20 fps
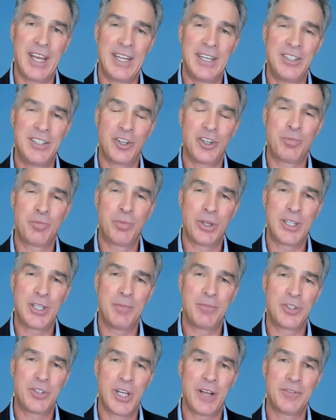and just put
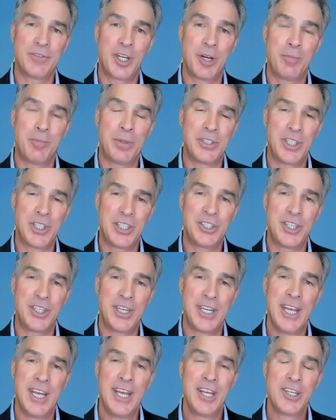themselves in a
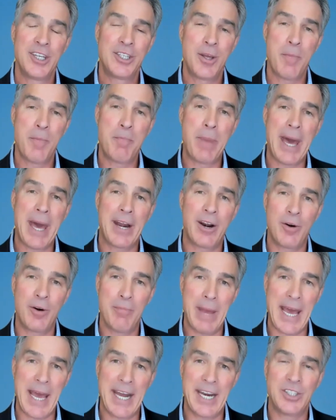position to better
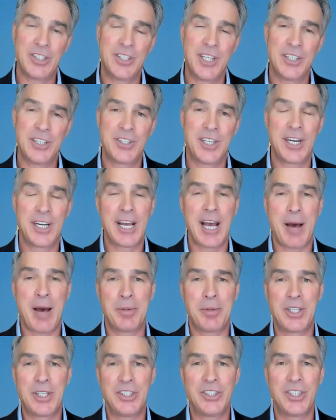manage this than the
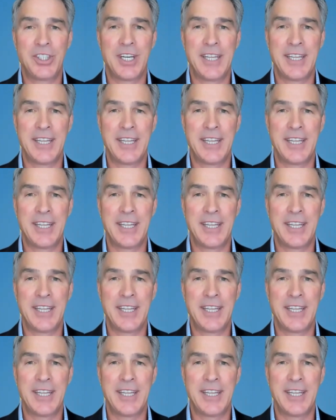competition.